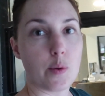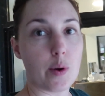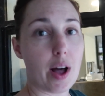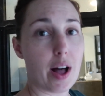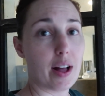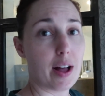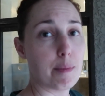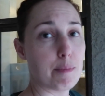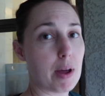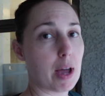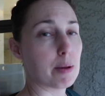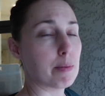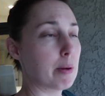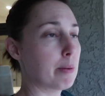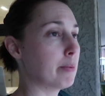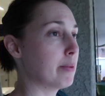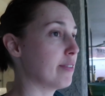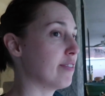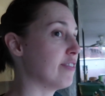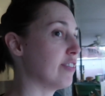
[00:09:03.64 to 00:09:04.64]
Well, I'm not
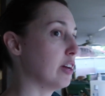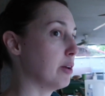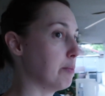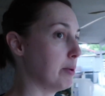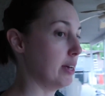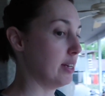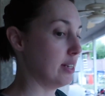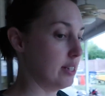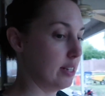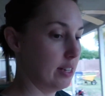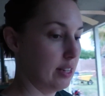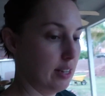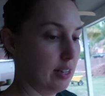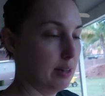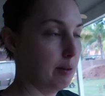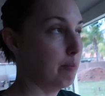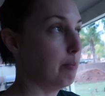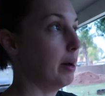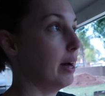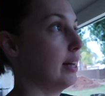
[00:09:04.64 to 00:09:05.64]
gonna be able to film it,
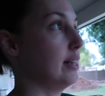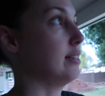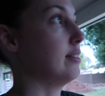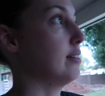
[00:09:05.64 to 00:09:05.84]
but